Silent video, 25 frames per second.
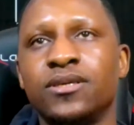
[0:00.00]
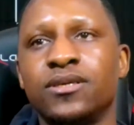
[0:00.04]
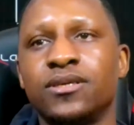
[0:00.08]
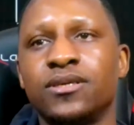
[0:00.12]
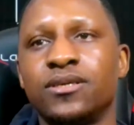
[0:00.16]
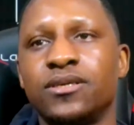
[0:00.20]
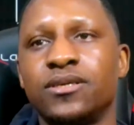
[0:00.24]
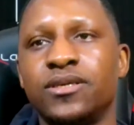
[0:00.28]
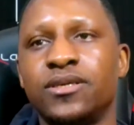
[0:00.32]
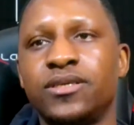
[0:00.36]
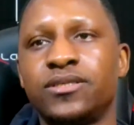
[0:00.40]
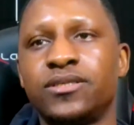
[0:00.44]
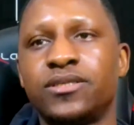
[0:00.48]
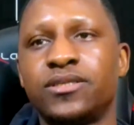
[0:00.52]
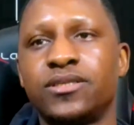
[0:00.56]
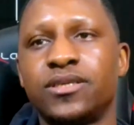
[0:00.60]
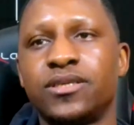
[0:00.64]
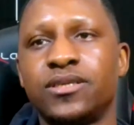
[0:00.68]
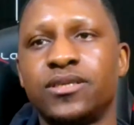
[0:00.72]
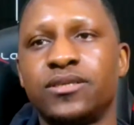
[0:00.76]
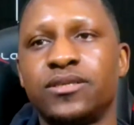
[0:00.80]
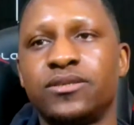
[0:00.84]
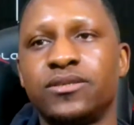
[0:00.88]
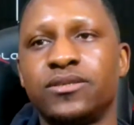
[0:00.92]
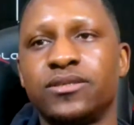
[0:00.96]
All right,
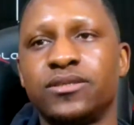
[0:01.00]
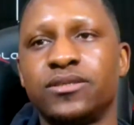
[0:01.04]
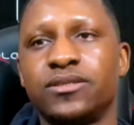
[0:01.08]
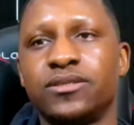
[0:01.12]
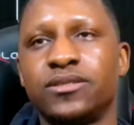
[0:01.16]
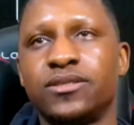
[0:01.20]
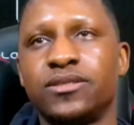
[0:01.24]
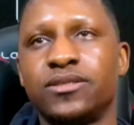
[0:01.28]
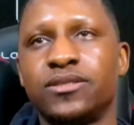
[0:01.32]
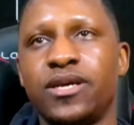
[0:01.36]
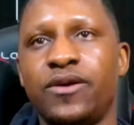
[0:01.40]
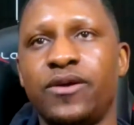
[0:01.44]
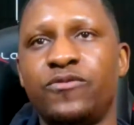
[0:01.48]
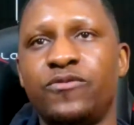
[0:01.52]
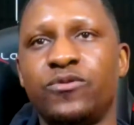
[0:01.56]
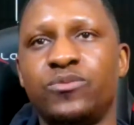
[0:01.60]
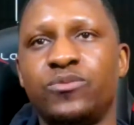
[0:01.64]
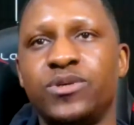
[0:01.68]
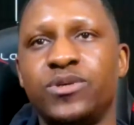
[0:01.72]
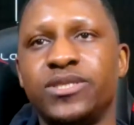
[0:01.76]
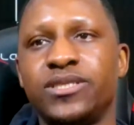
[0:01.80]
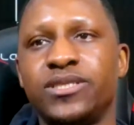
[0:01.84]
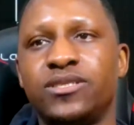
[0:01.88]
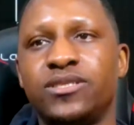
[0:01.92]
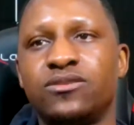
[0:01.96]
so
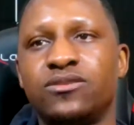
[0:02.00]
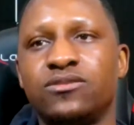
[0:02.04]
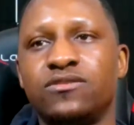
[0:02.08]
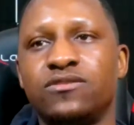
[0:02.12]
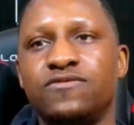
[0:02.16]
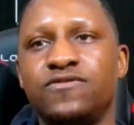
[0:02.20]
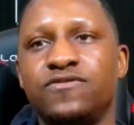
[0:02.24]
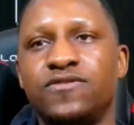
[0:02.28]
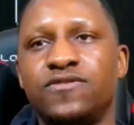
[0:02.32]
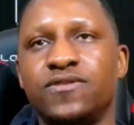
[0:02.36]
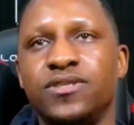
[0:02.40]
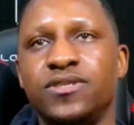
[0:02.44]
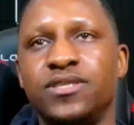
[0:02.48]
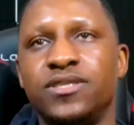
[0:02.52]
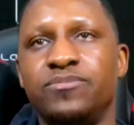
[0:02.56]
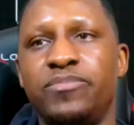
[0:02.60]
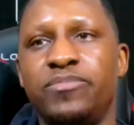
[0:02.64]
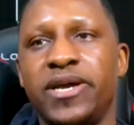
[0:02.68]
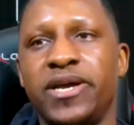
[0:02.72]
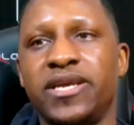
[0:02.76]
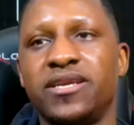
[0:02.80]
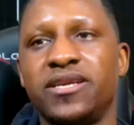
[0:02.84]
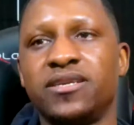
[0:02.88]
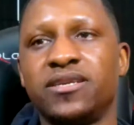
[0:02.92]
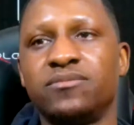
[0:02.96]
everyone is sort of
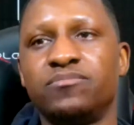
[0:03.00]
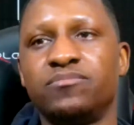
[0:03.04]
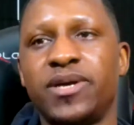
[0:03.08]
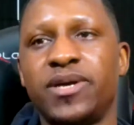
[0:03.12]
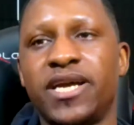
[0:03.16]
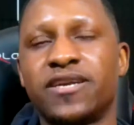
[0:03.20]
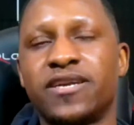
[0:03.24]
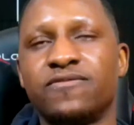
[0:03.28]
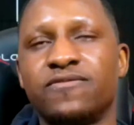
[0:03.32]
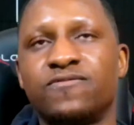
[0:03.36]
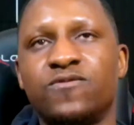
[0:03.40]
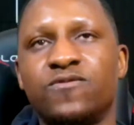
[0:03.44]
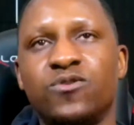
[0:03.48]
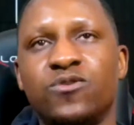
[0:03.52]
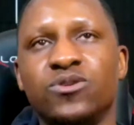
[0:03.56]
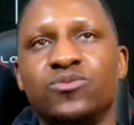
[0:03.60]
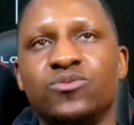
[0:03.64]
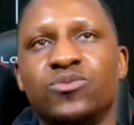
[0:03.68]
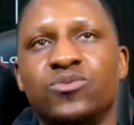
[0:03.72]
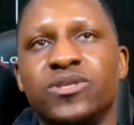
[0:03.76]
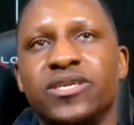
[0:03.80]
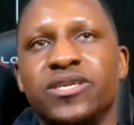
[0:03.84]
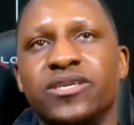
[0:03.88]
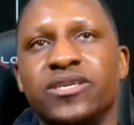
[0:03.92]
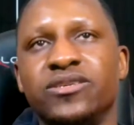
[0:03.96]
debating back and forth
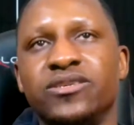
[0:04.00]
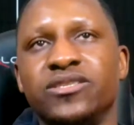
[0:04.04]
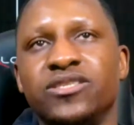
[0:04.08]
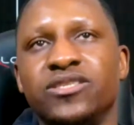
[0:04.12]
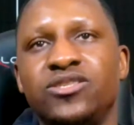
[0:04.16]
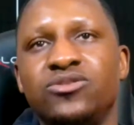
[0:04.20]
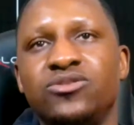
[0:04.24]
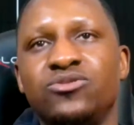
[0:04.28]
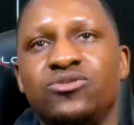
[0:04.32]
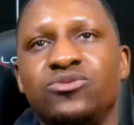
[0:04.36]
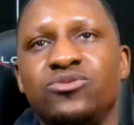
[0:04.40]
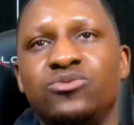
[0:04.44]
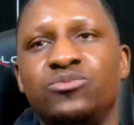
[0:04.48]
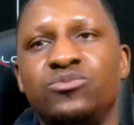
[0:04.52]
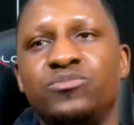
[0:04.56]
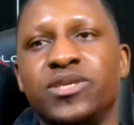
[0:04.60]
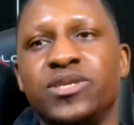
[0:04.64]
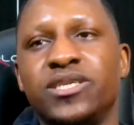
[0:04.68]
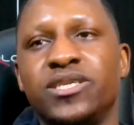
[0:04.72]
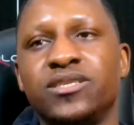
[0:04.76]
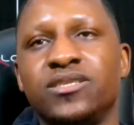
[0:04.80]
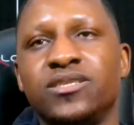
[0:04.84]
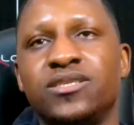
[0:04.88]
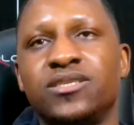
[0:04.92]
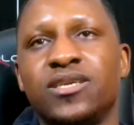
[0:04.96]
what they're going to do
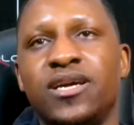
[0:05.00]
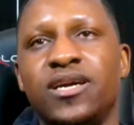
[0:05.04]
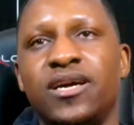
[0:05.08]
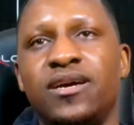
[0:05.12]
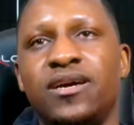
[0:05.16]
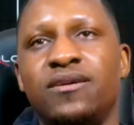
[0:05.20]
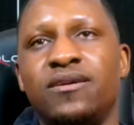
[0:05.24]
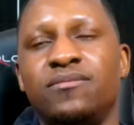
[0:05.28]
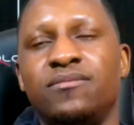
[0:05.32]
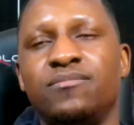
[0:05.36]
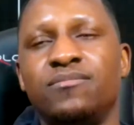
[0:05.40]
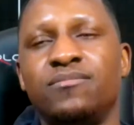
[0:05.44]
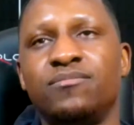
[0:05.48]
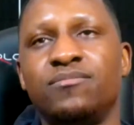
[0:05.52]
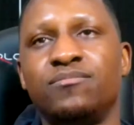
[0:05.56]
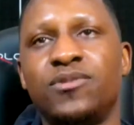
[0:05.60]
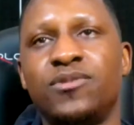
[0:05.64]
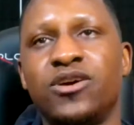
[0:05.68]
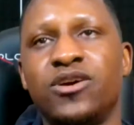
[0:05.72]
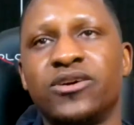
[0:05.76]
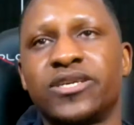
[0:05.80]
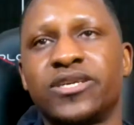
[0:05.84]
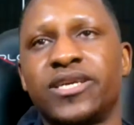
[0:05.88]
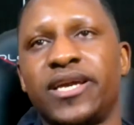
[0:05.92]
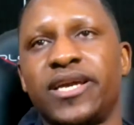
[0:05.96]
because
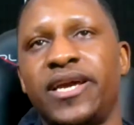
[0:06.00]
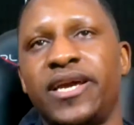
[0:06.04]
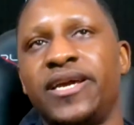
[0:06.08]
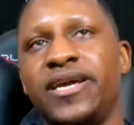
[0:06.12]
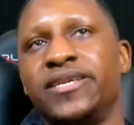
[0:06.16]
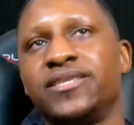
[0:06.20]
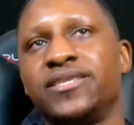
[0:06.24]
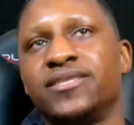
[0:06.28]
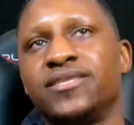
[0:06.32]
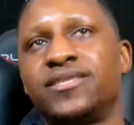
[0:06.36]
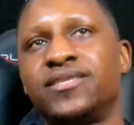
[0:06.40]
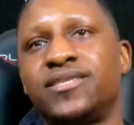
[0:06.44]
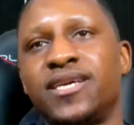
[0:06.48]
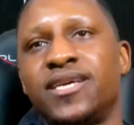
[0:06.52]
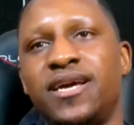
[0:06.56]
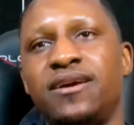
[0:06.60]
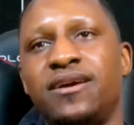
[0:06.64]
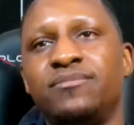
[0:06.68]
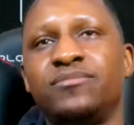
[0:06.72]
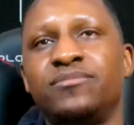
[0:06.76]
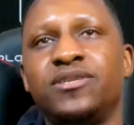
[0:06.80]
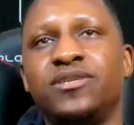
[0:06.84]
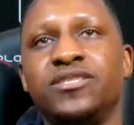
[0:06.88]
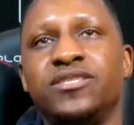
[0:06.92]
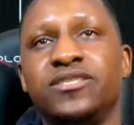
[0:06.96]
Mark and
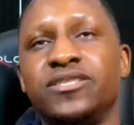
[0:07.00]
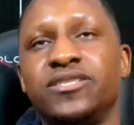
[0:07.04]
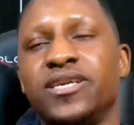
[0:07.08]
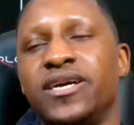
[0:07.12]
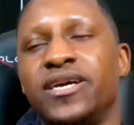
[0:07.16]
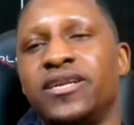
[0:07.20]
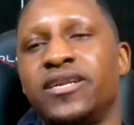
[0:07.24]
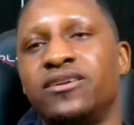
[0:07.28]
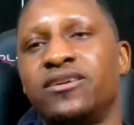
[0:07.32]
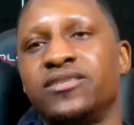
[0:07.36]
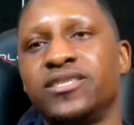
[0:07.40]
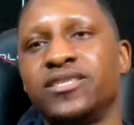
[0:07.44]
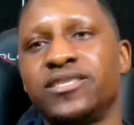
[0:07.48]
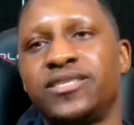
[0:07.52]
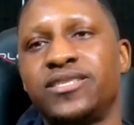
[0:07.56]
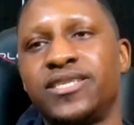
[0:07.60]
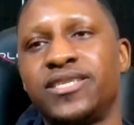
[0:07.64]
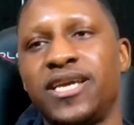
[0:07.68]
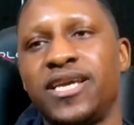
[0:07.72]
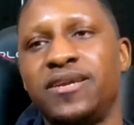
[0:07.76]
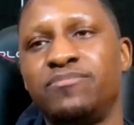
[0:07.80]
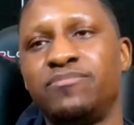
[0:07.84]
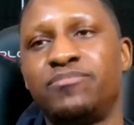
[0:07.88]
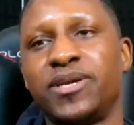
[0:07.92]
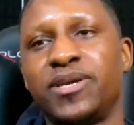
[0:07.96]
Sam is not on the
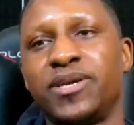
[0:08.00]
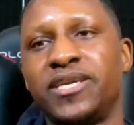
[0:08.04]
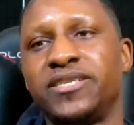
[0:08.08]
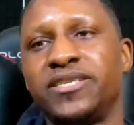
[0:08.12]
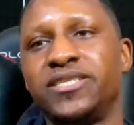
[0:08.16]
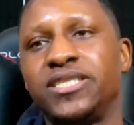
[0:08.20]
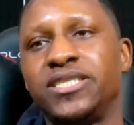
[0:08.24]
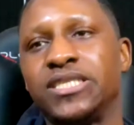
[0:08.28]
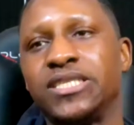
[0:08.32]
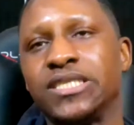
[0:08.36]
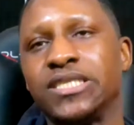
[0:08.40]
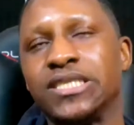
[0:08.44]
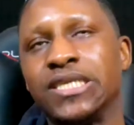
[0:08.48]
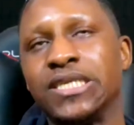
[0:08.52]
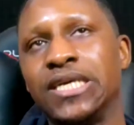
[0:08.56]
same page.